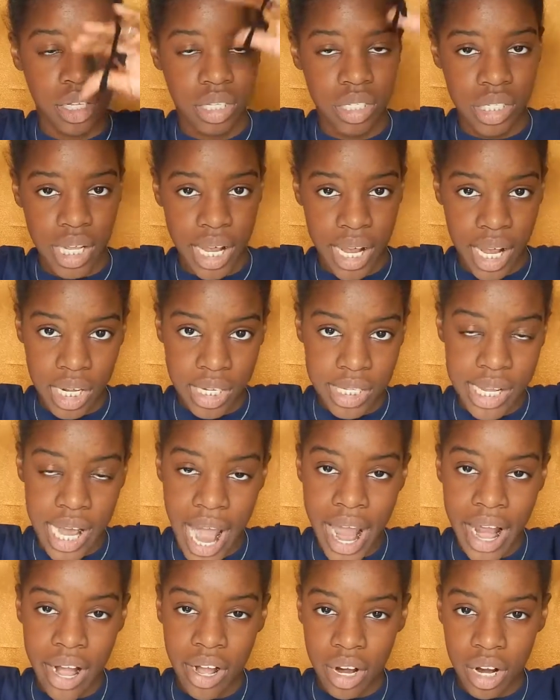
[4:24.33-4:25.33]
Take a
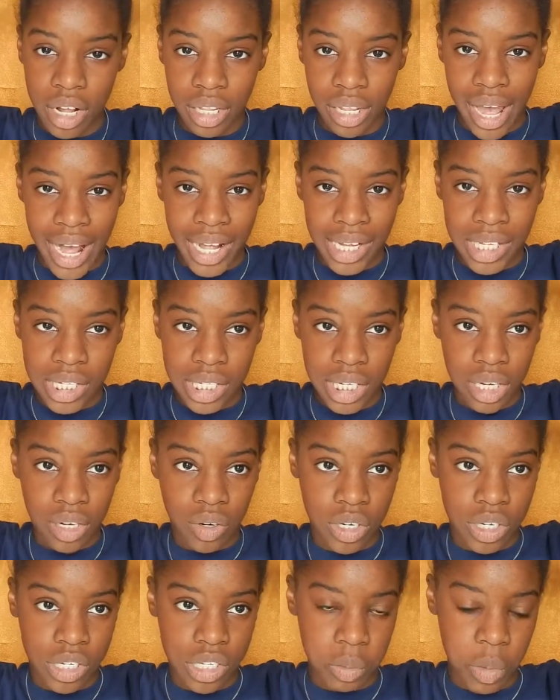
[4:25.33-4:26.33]
tighter elastic
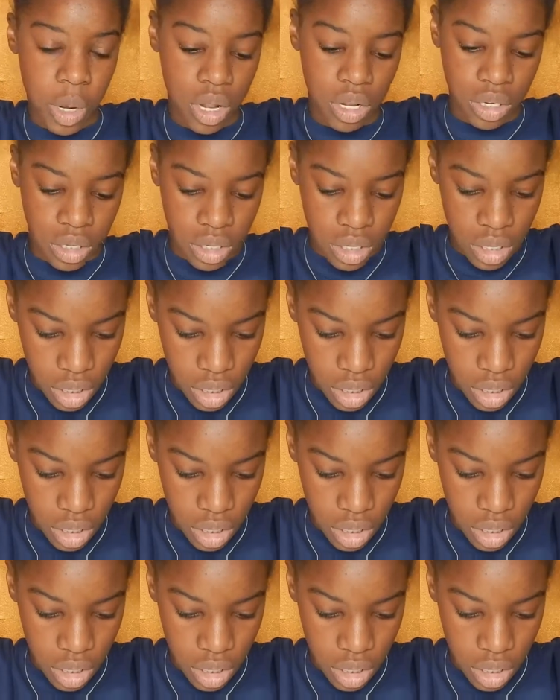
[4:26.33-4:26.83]
or a smaller